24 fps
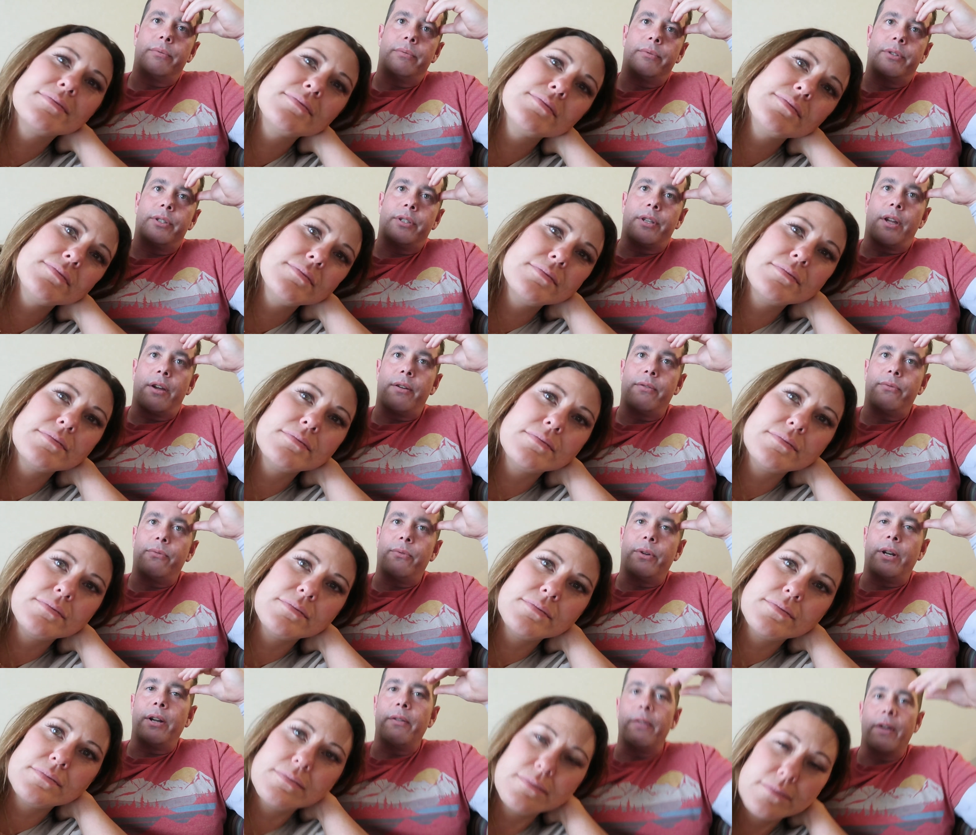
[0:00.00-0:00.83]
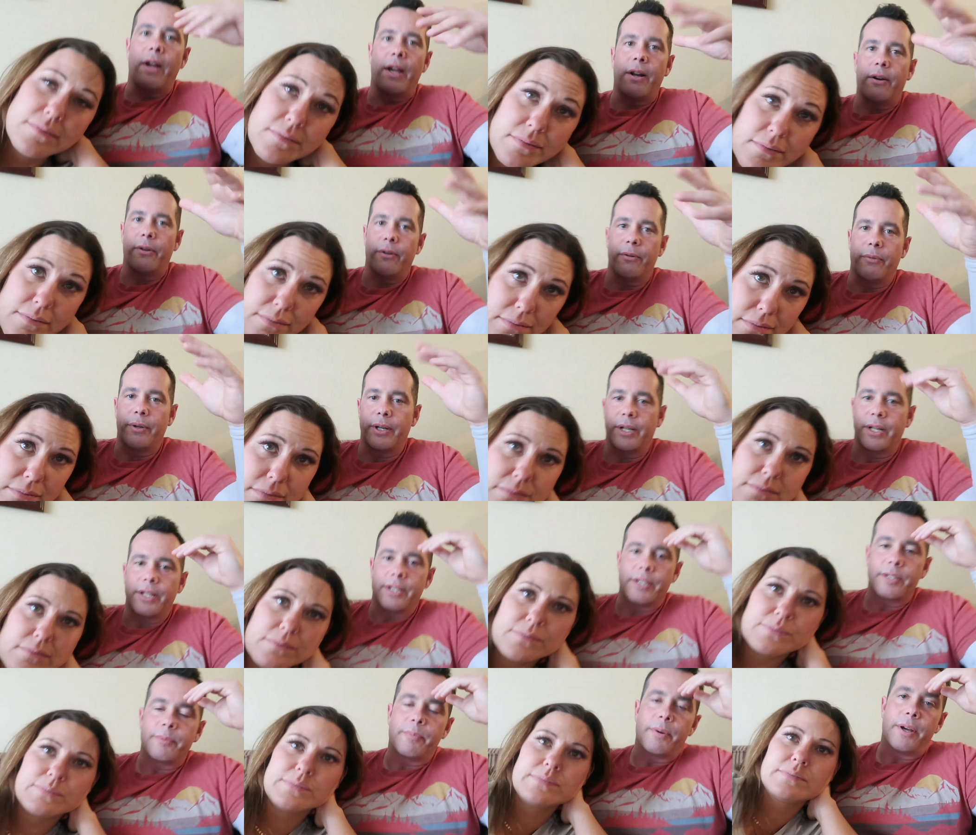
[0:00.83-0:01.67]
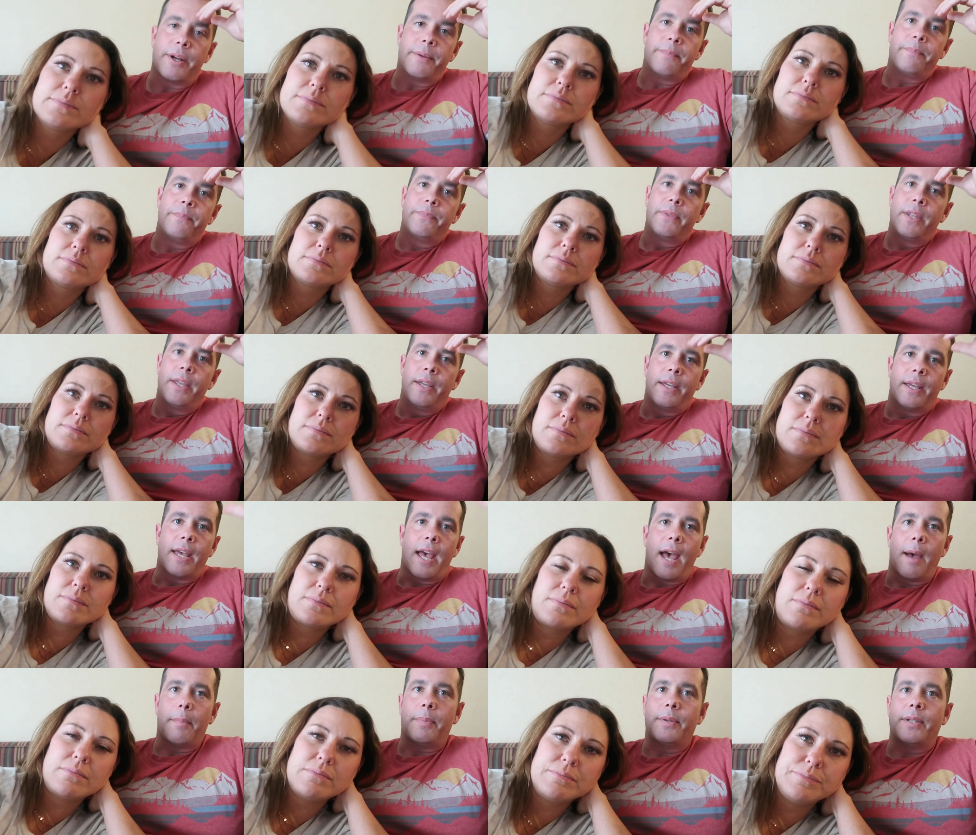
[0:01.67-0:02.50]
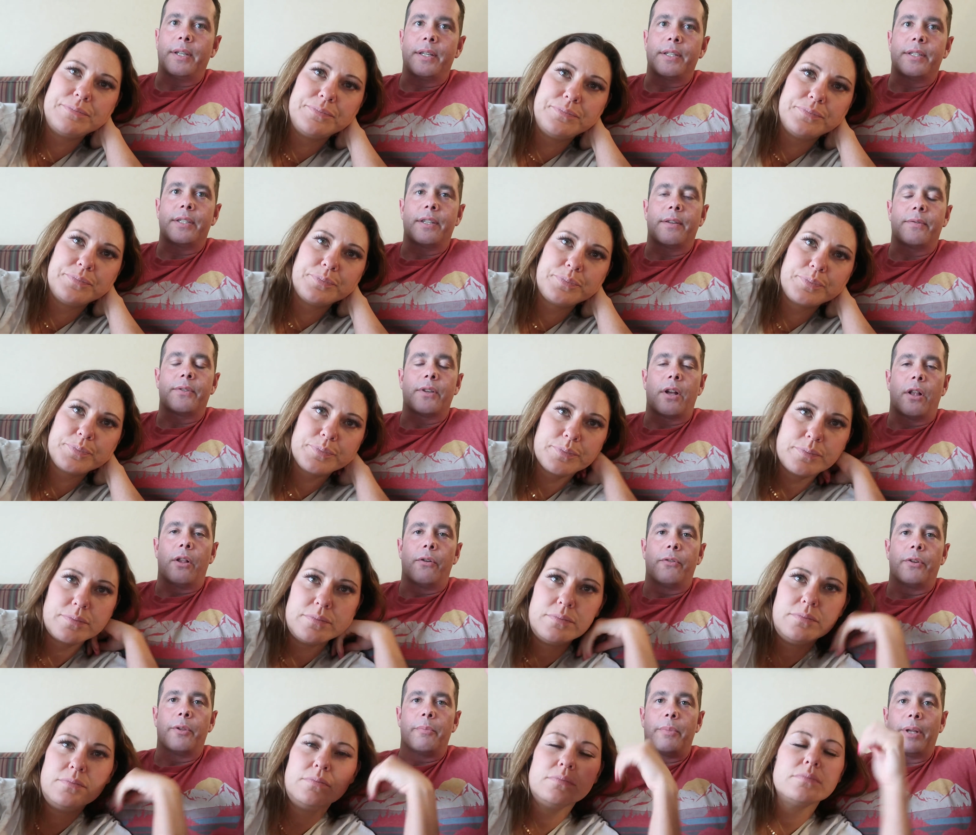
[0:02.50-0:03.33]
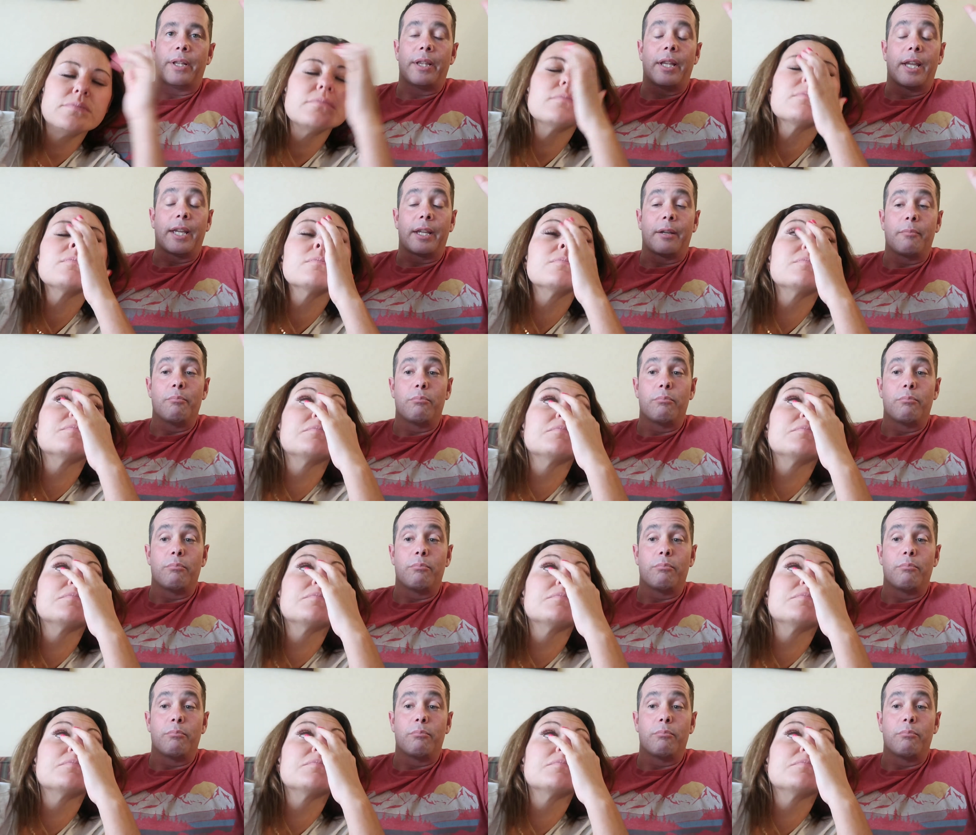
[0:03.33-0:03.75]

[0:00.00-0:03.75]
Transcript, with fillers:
Speaker 1: stuff whatever i don't know what it is but appetite stuff's all over the but like